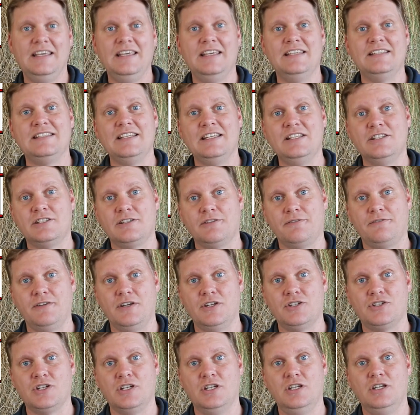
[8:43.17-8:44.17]
is
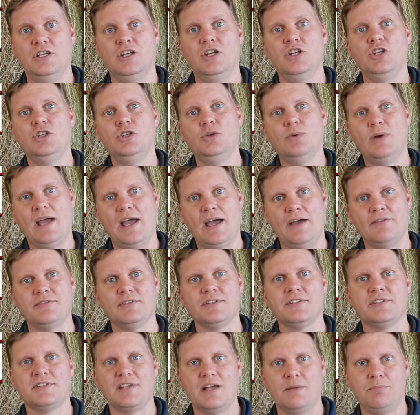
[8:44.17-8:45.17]
insufficient, you have
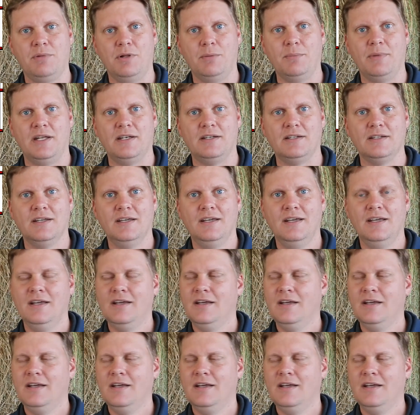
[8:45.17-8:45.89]
to supplement.